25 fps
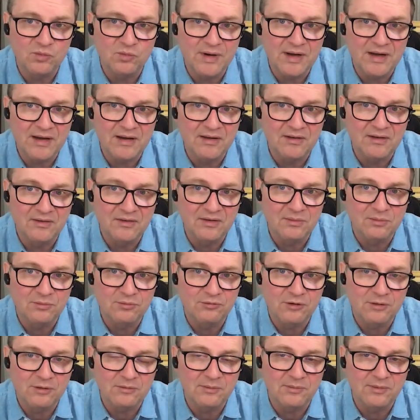with
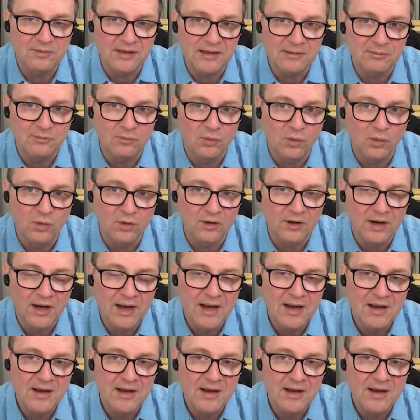probably more